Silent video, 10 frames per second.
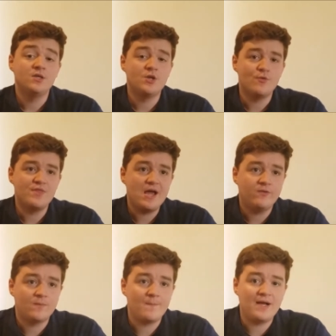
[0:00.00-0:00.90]
You know, that
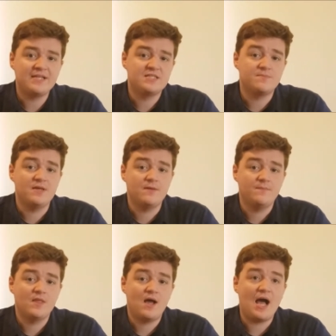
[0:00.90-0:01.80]
reminds me,
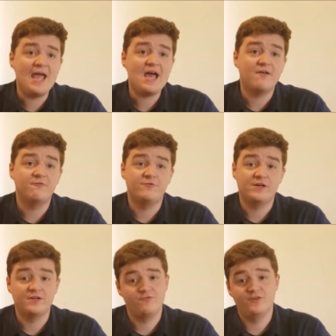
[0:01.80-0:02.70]
I have
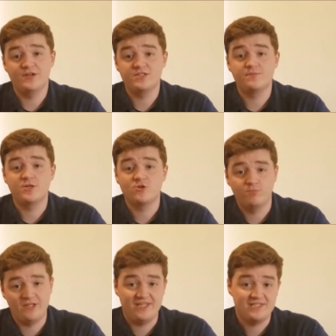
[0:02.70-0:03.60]
very, very special
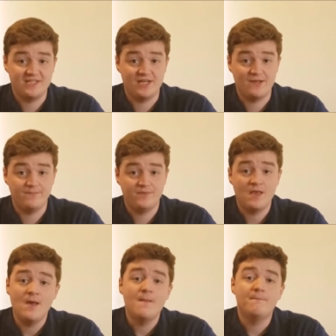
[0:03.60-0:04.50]
plans tonight.
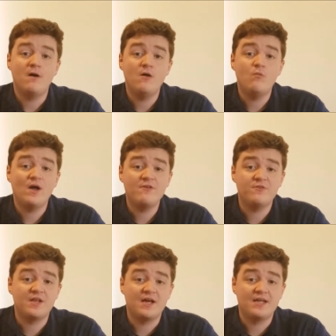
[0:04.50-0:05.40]
My wife
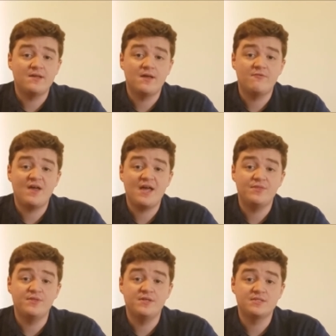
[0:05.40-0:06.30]
and I have
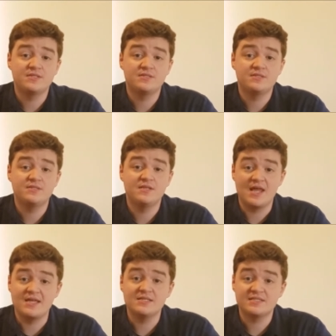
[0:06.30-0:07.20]
had this
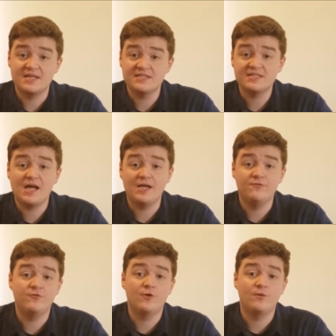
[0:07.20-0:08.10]
night set aside
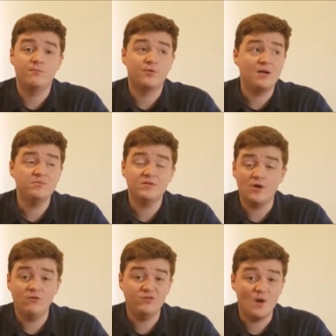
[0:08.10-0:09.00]
for probably
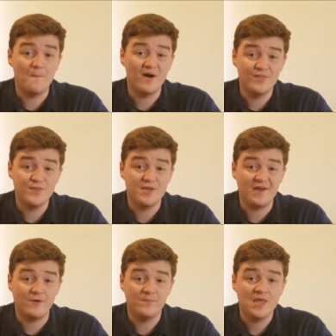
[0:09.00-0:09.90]
over a month now.